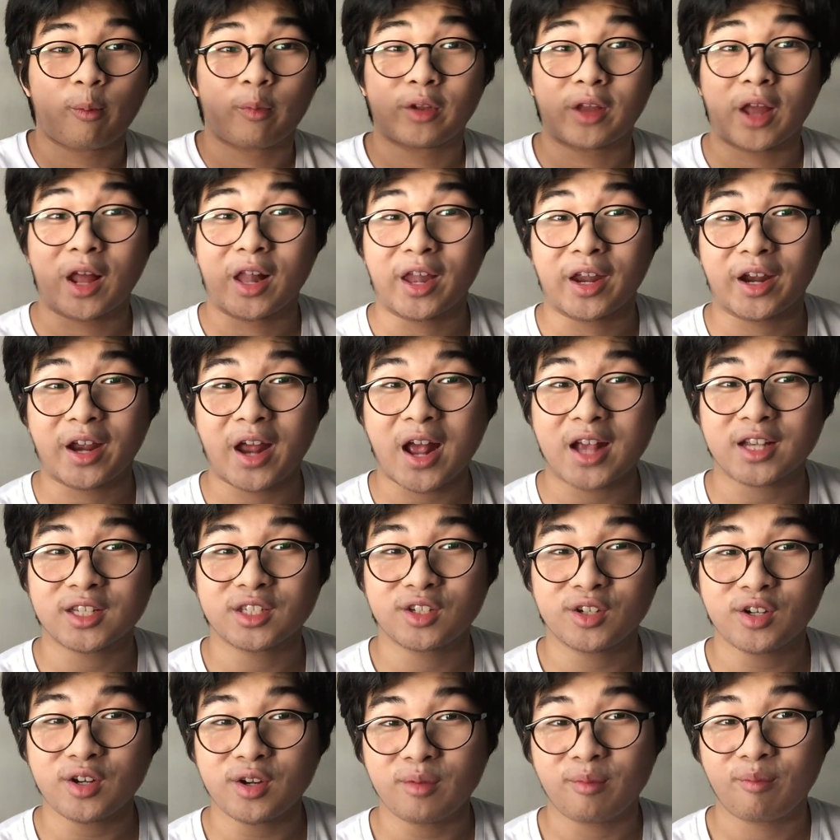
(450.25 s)

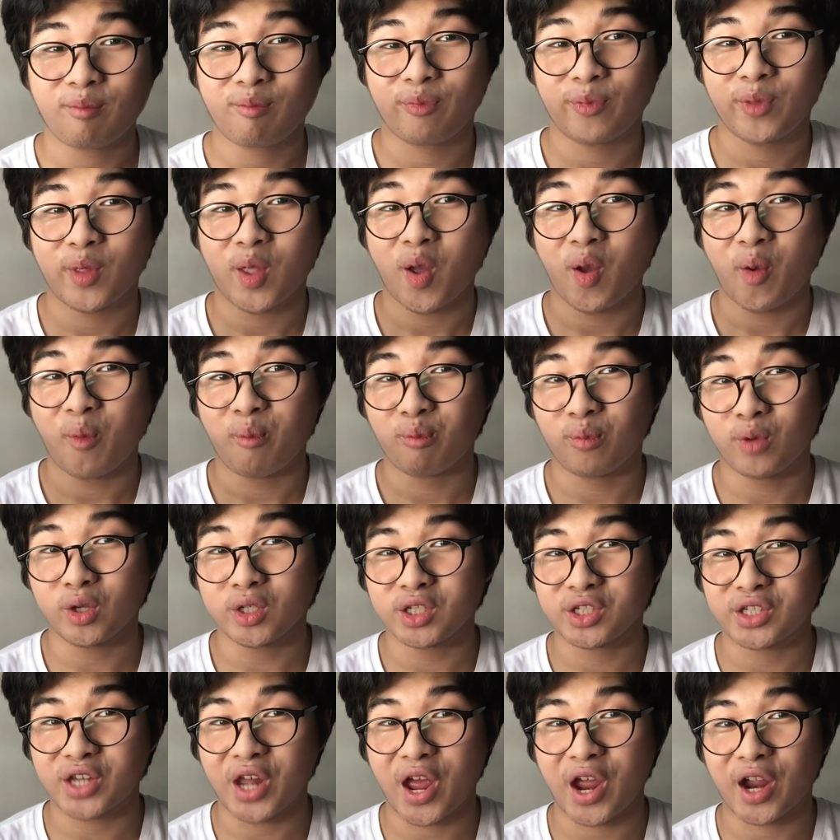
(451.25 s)
Telecaster,
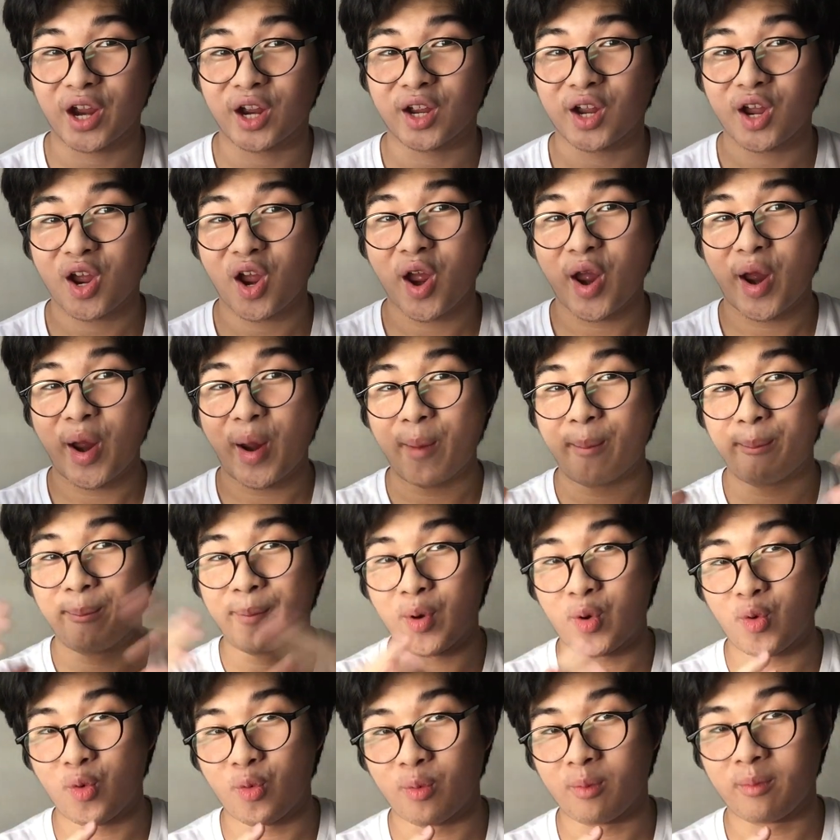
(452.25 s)
Mustang,
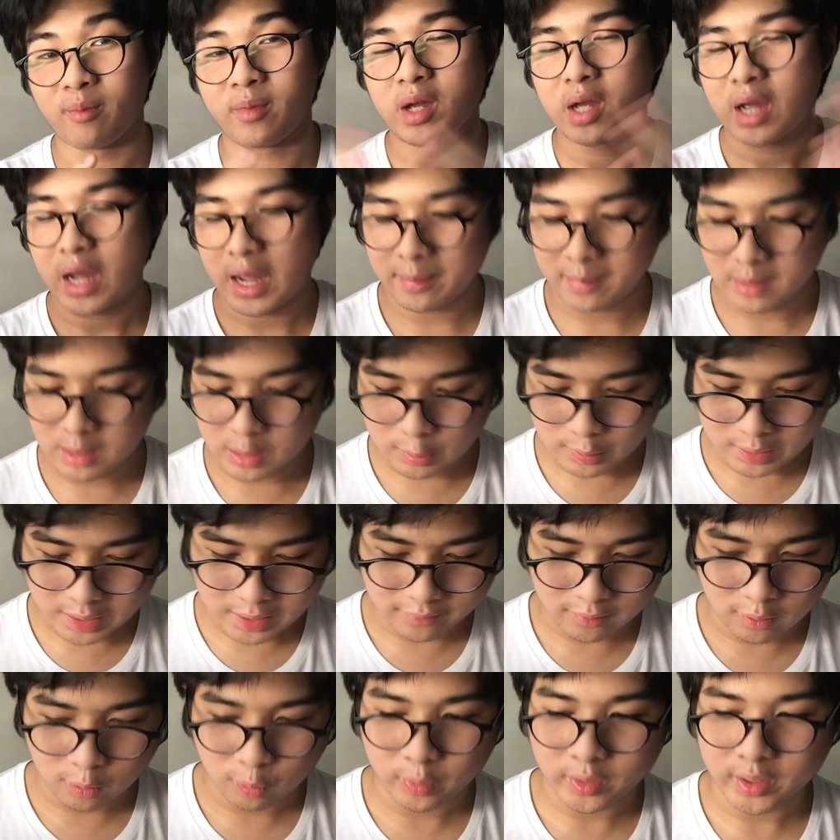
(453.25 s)
boom. I mean, you
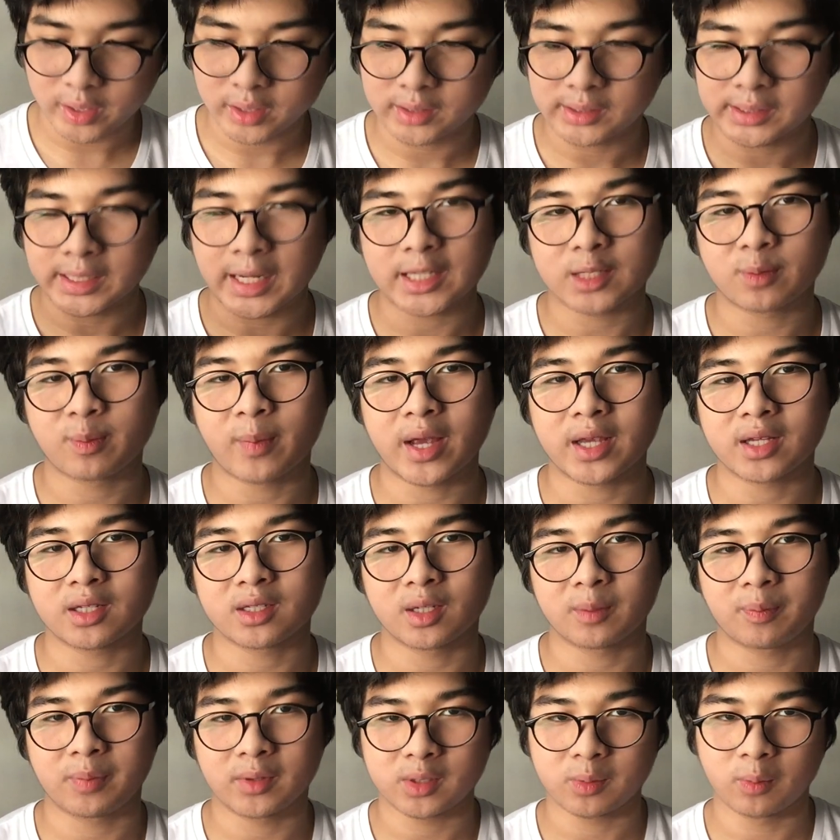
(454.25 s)
have a weird
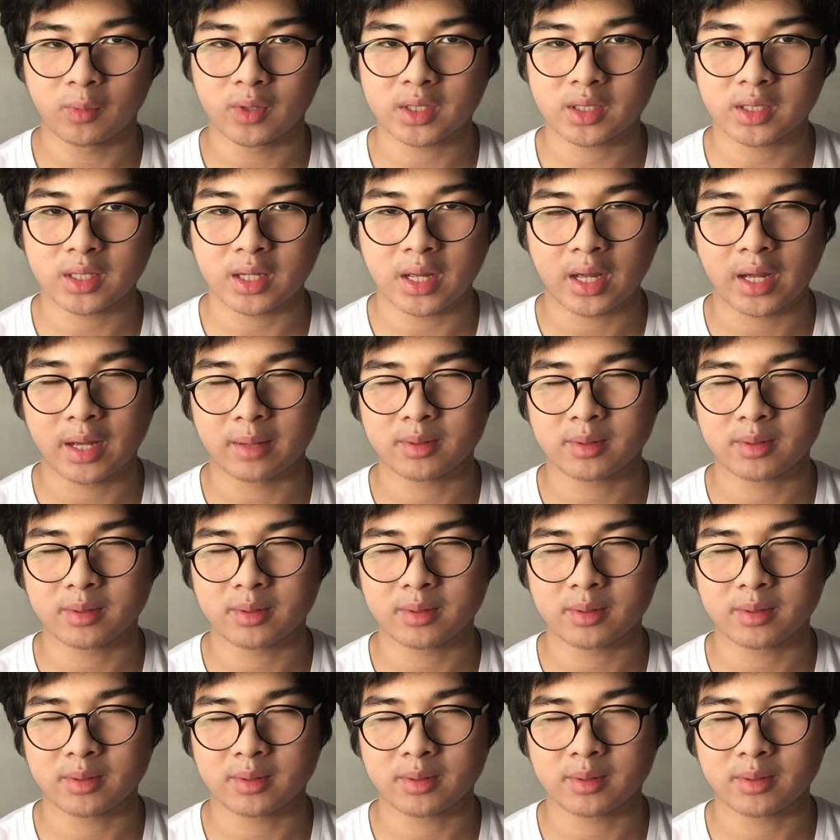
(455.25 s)
Jazzmaster plus Mustang.